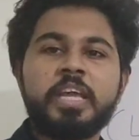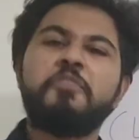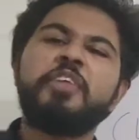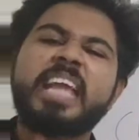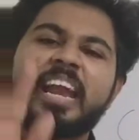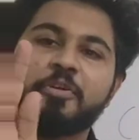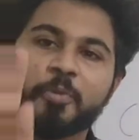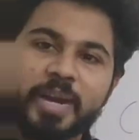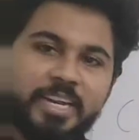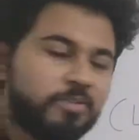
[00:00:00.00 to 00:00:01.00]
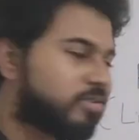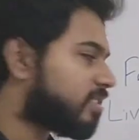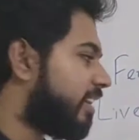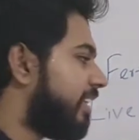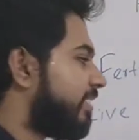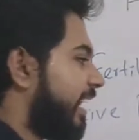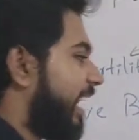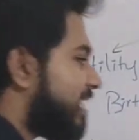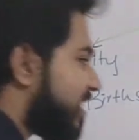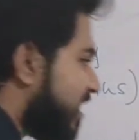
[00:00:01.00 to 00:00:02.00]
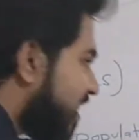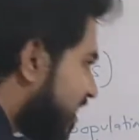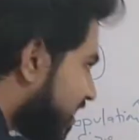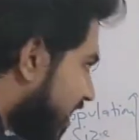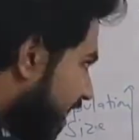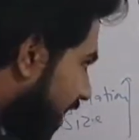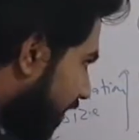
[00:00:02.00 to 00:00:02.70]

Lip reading: If we can reduce the death cases,